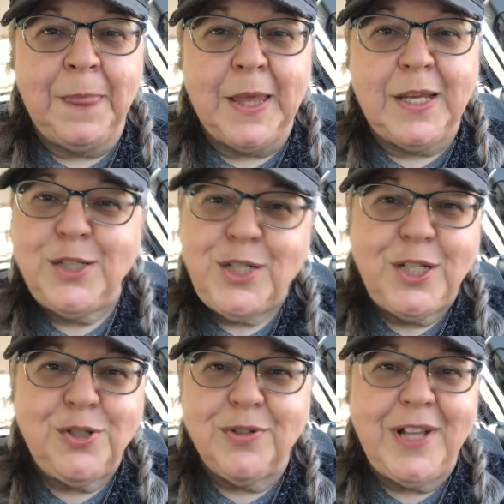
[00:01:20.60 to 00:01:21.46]
can
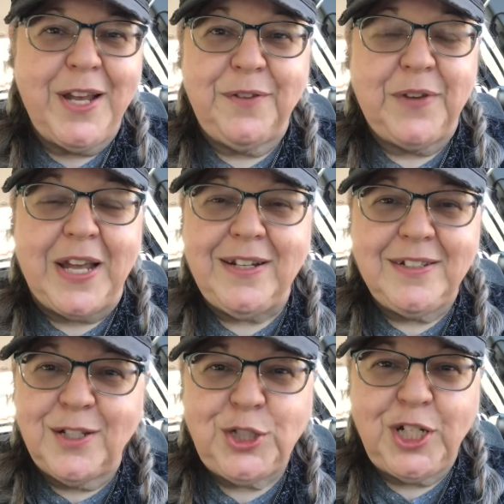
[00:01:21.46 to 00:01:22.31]
change your life, and it
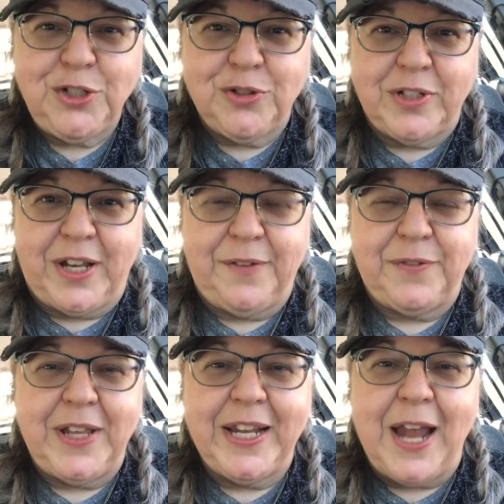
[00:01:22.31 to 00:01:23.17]
does change your life,
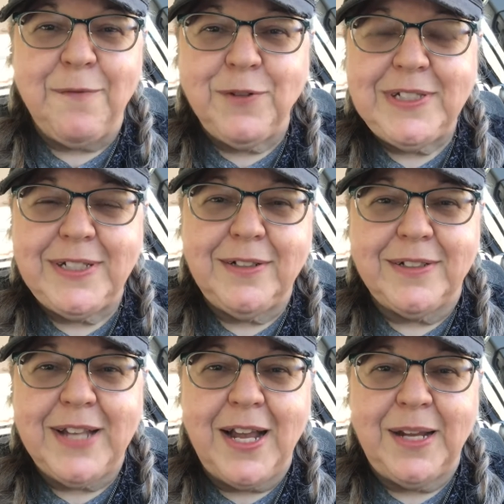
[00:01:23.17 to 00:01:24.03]
like, every single
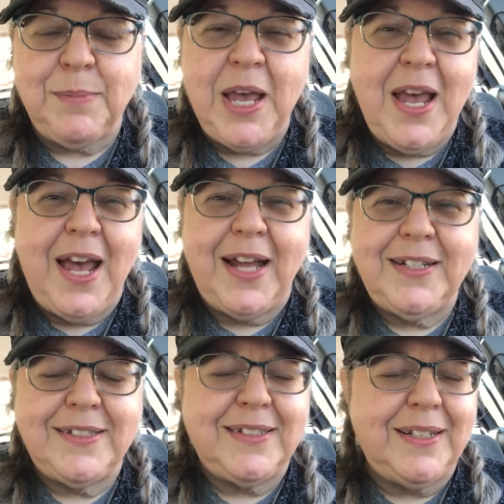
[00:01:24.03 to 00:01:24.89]
time. And
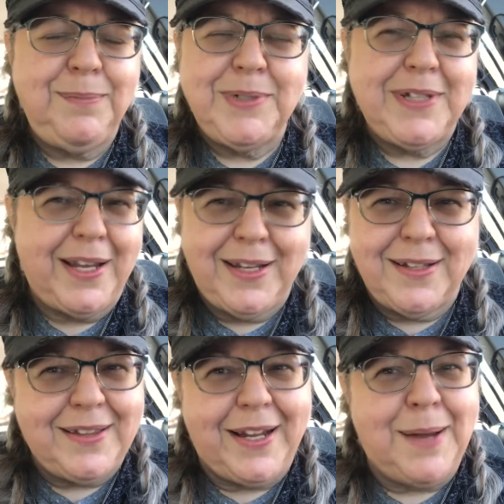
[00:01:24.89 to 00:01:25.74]
it seems like
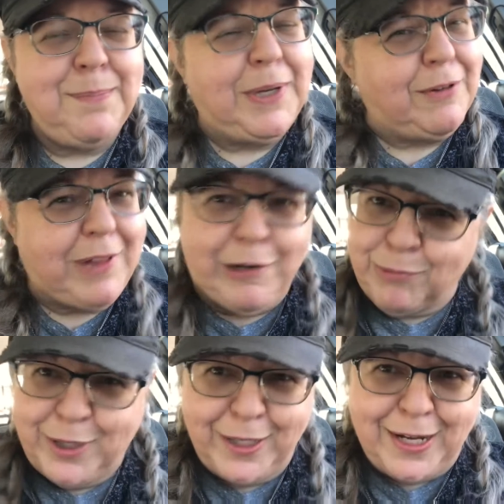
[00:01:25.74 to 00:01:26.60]
I'm being like
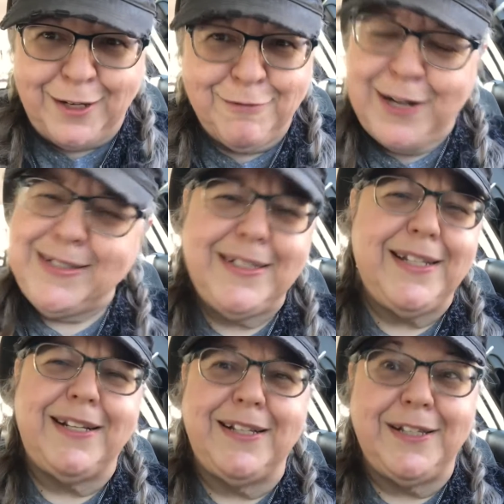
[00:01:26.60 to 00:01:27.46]
really kind of
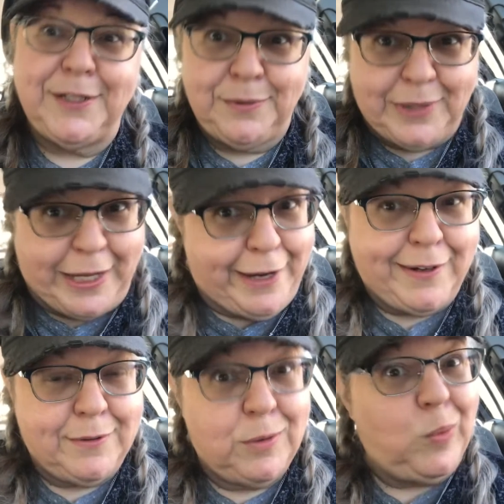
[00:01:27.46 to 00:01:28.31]
crazy and a little
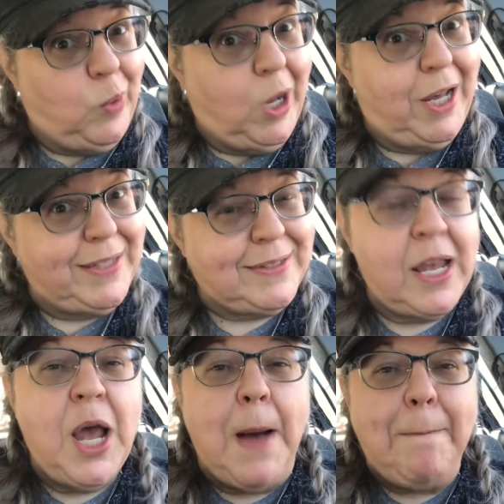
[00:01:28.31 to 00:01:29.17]
like, what?
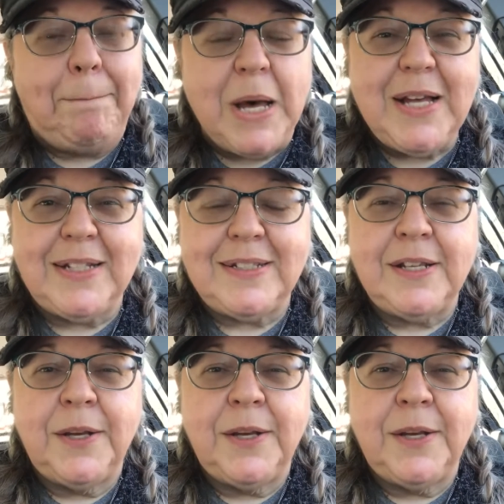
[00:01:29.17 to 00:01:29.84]
But